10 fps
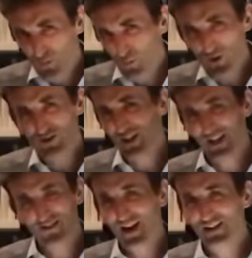once you get
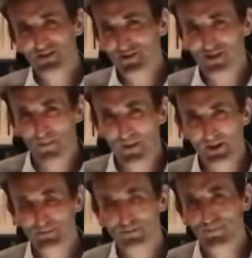a taste for something,
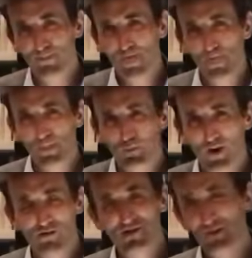
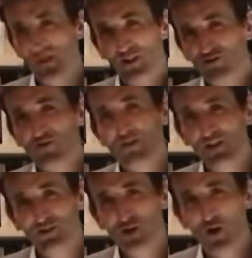whether it's something as trivial
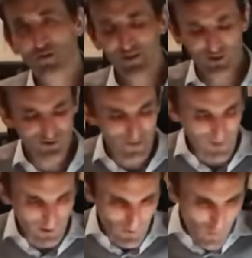as coffee or
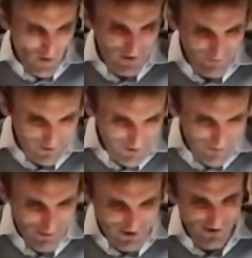something as wonderful as the
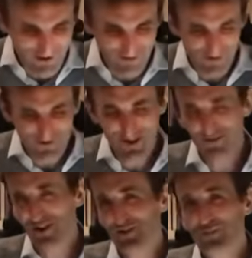precious gift of
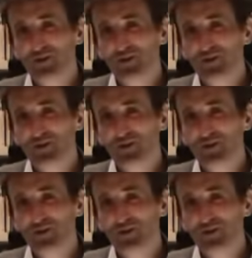salvation,